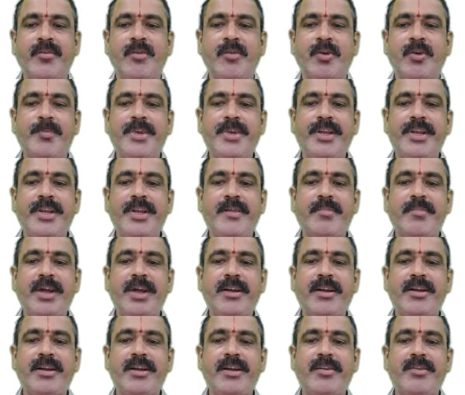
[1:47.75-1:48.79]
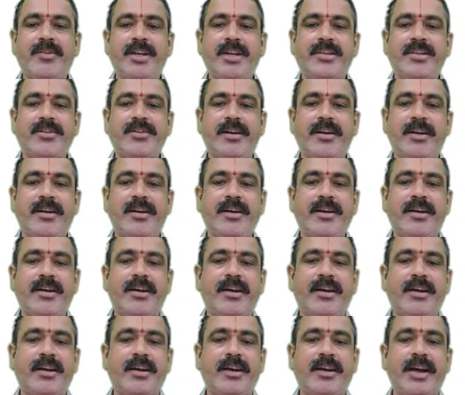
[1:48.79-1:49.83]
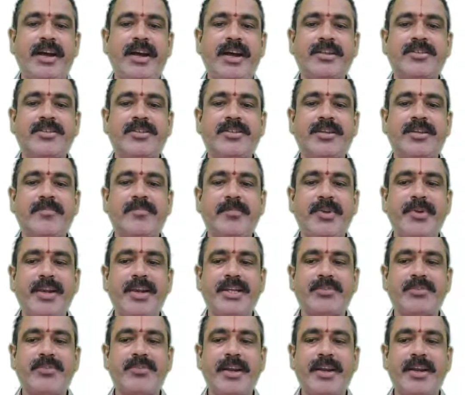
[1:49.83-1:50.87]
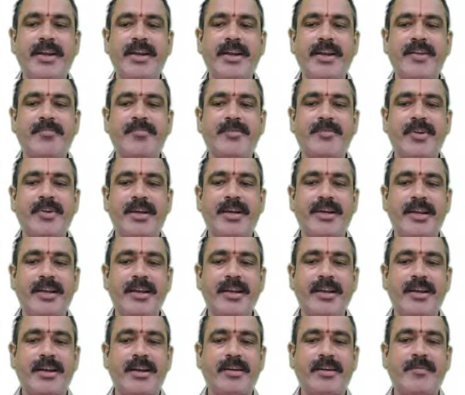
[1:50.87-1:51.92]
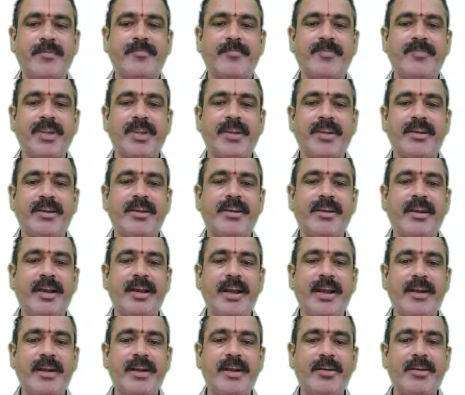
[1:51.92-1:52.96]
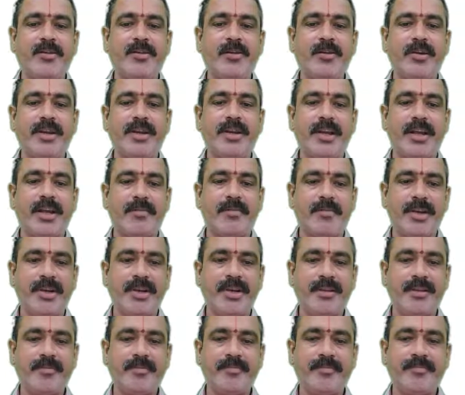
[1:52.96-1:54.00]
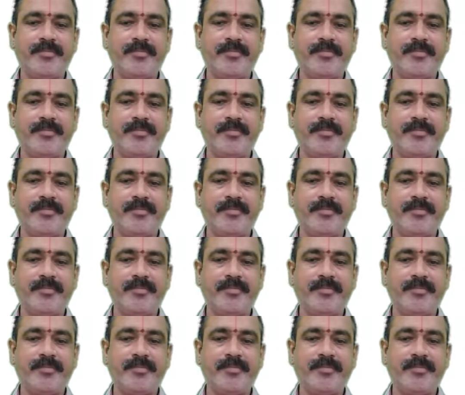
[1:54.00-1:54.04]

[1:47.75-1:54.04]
Opening a bank account is not as simple as walking up to a teller and handing over your money.